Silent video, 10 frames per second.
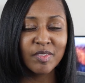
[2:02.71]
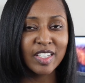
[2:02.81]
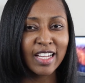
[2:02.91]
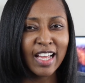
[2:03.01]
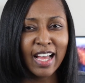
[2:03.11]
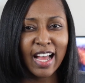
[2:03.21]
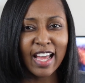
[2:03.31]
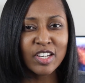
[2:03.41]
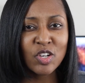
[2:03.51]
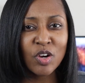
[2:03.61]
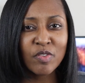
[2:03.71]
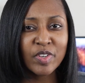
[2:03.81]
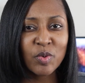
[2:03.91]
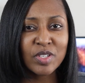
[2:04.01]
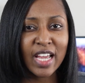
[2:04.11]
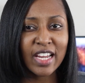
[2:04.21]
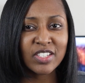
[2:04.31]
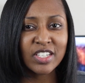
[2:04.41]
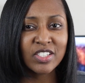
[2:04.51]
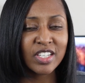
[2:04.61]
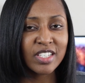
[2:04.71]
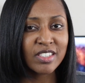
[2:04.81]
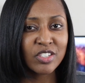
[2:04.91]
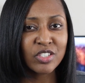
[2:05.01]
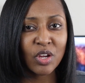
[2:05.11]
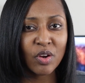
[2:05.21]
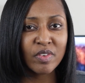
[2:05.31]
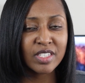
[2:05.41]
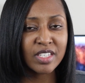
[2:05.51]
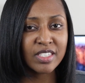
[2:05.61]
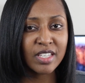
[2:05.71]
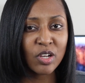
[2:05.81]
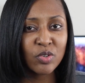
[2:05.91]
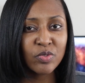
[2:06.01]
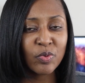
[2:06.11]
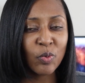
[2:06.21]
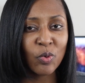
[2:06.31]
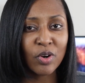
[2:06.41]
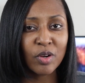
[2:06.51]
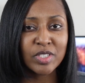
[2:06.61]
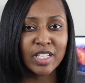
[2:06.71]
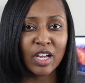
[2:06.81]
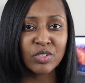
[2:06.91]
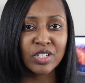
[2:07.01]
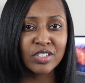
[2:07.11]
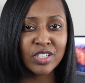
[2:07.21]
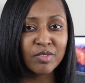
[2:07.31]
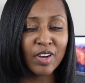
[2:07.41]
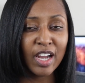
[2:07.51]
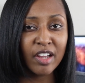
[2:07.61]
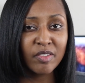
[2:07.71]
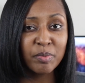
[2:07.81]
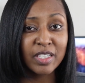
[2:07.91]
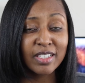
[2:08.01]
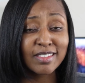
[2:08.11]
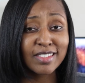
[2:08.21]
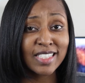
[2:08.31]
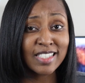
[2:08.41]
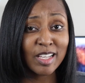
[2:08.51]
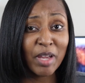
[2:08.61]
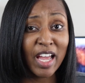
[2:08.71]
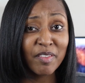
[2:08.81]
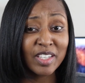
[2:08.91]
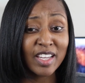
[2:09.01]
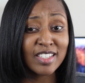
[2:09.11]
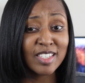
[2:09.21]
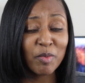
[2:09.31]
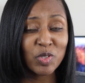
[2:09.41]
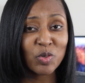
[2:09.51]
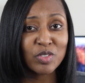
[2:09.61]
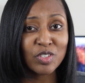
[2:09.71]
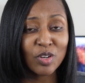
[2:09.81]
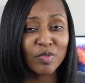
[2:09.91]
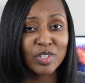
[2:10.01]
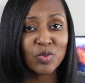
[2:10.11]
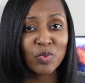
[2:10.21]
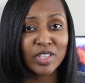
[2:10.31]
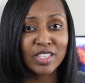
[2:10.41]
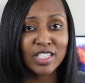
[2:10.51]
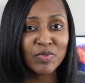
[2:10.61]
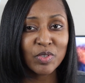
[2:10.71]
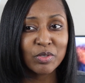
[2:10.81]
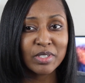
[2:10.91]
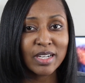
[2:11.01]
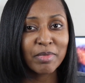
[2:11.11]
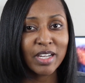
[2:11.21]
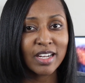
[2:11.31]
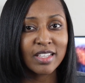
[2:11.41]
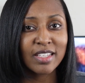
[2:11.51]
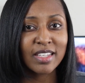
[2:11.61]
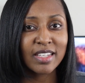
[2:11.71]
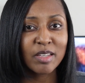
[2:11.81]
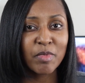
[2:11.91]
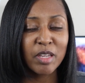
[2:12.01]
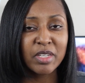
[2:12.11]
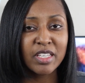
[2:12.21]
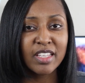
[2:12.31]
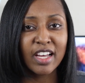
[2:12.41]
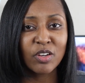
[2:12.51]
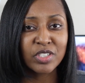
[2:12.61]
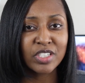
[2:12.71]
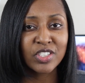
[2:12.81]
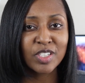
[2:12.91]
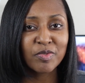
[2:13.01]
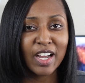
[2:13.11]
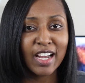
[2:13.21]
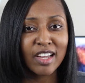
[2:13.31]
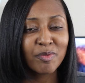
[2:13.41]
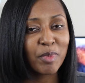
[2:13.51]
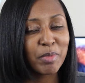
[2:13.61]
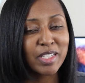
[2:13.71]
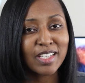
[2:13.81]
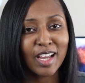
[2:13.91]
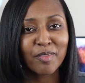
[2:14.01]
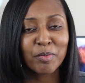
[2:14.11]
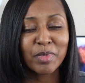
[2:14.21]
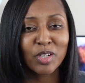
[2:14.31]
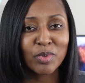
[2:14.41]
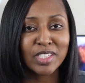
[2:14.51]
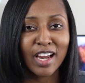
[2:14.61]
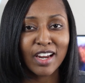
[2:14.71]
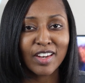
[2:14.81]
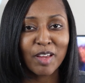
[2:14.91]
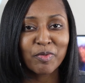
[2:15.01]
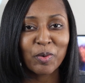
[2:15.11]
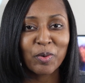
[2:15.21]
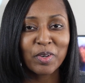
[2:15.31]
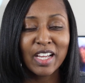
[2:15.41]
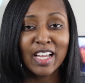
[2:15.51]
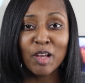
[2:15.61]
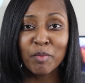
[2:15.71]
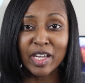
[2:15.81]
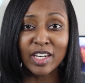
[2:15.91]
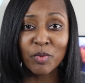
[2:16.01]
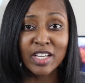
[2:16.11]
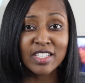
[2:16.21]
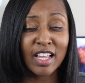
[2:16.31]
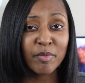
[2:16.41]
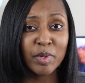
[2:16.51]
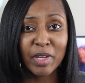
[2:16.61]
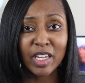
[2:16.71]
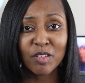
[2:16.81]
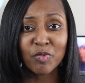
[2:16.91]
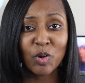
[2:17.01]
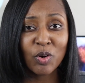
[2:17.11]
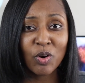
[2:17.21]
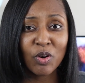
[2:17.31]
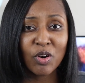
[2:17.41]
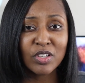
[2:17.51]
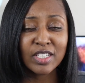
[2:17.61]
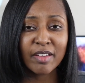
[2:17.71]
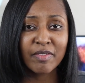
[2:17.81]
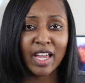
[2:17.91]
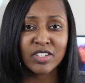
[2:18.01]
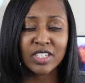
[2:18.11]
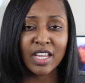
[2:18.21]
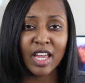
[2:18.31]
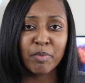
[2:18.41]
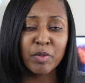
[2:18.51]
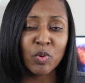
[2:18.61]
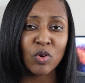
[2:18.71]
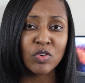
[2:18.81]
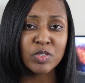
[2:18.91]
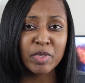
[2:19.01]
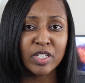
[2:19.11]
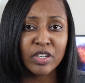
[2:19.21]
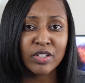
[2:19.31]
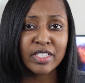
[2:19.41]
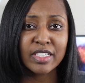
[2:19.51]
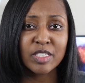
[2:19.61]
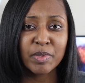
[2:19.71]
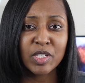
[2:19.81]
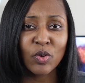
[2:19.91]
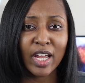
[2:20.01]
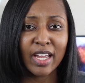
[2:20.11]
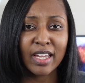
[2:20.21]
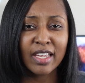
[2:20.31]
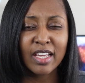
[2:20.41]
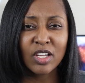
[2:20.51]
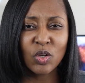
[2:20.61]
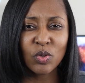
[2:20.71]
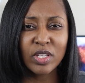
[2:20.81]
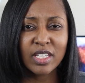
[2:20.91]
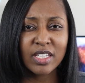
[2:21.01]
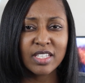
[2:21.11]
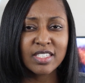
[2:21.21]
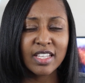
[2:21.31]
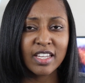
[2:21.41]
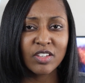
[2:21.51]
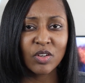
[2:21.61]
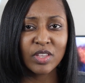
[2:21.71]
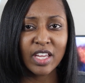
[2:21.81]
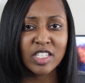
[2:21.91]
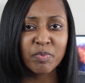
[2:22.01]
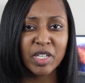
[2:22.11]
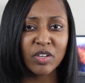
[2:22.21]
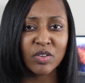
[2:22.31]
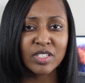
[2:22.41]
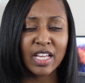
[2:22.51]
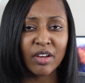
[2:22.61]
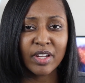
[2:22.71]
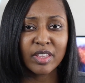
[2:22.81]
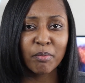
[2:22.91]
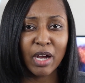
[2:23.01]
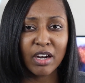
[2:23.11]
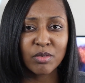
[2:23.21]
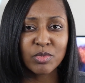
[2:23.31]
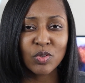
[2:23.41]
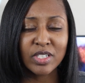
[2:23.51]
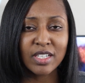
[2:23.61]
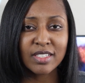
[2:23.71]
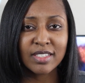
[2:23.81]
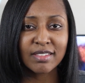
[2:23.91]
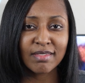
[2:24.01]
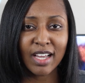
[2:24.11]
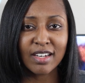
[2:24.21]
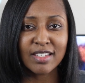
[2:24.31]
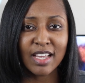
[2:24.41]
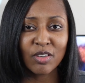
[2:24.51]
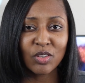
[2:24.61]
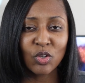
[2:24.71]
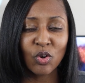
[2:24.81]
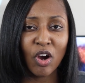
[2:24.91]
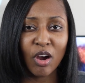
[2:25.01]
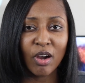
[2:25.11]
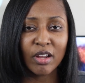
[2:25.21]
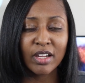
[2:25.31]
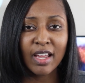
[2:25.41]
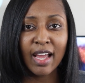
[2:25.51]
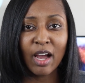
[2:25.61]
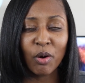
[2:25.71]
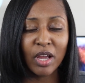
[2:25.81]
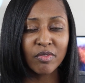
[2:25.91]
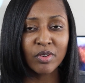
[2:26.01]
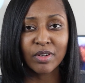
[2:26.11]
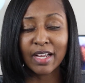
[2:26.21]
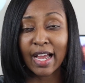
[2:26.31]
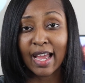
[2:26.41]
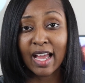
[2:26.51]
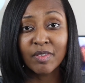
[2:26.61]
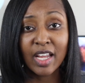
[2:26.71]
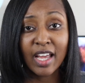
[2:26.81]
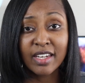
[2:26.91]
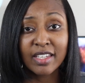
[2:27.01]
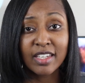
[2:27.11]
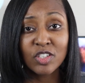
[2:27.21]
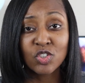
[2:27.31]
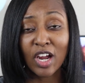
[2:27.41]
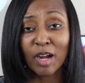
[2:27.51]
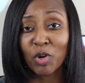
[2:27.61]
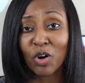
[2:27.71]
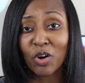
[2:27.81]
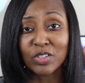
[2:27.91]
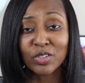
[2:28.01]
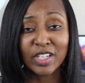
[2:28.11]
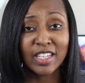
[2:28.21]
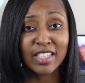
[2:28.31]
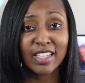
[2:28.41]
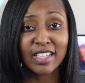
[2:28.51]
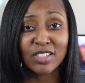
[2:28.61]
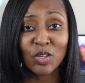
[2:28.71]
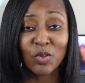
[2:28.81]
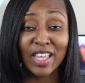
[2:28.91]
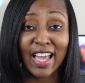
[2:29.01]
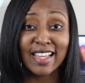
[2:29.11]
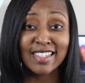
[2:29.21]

and I didn't know if it was actually just the service itself or it was the LG G5, but since I'm having exceptional service with this phone, I'm kind of thinking it may be the LG G5, maybe time for me to retire that phone. But anyways, I've been making phone calls. I've actually had people on speaker and it's been okay. The only thing is that, you know, that speaker is down at the bottom, so it does kind of sound a little odd. However, I haven't had any drop calls or anything, so that